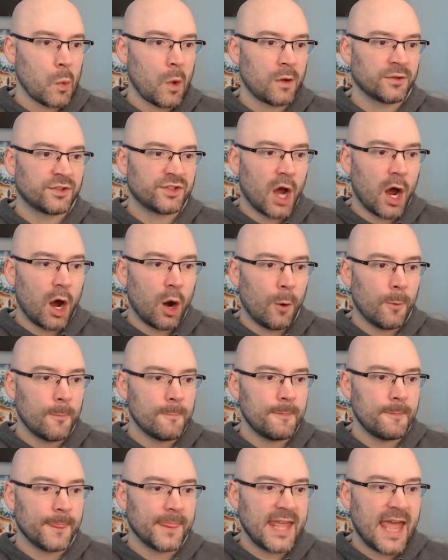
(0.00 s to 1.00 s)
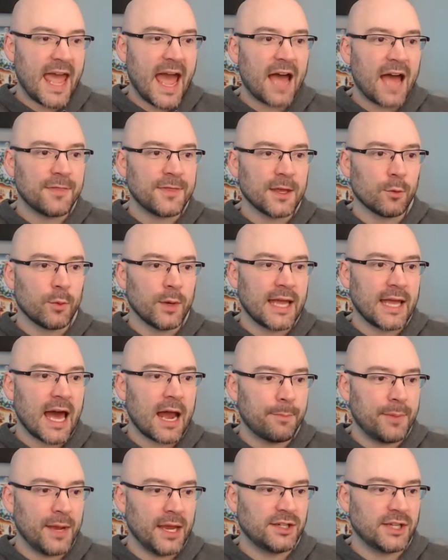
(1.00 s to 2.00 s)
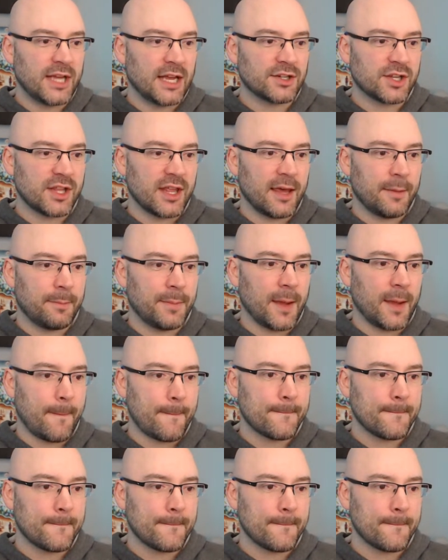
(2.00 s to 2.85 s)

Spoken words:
So, yeah, I think we got to pay attention to that bit.